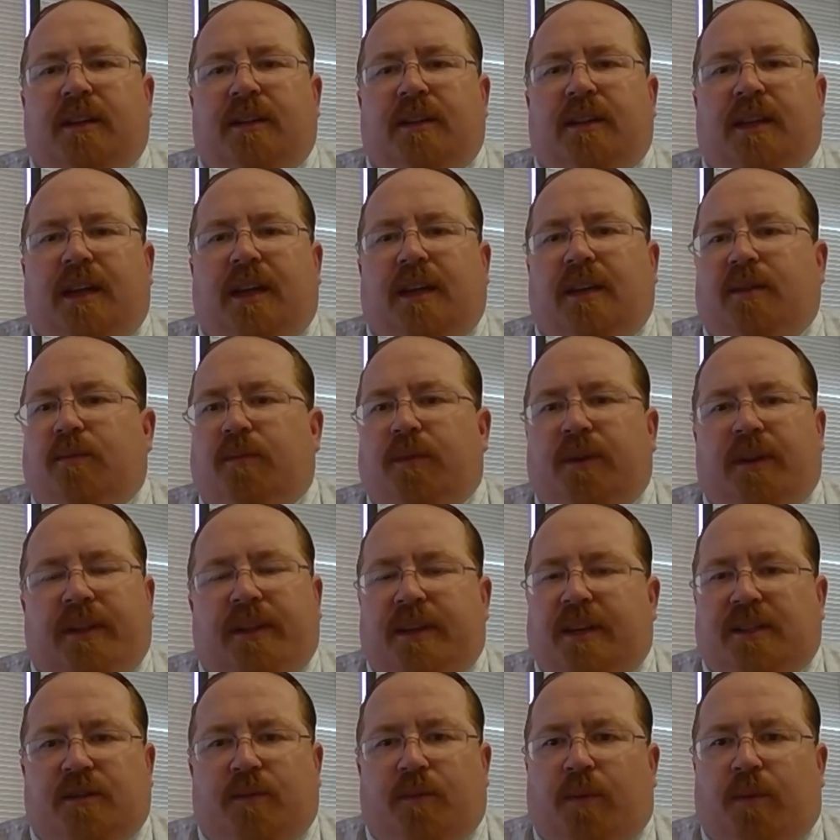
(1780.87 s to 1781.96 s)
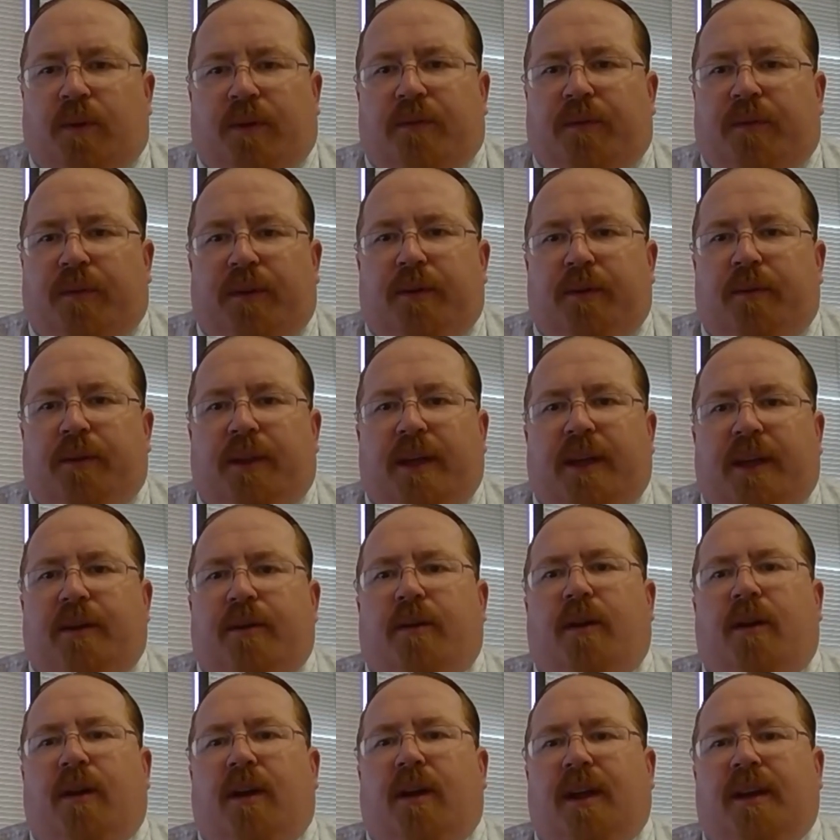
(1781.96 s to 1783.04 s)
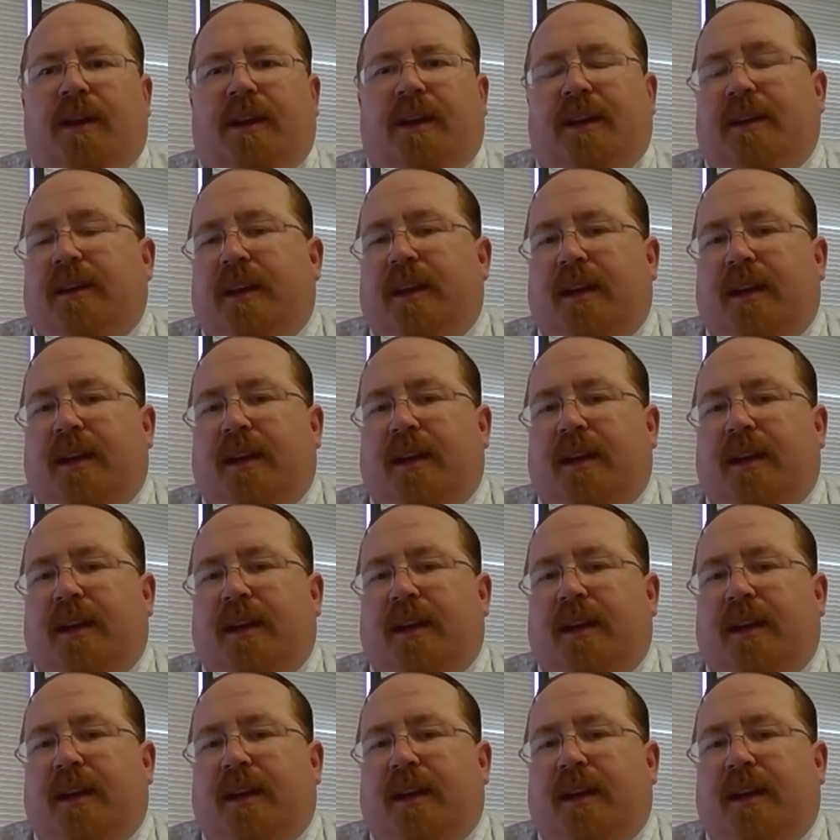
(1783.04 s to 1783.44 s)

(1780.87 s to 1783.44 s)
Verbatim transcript: that really doesn't work for you later on and,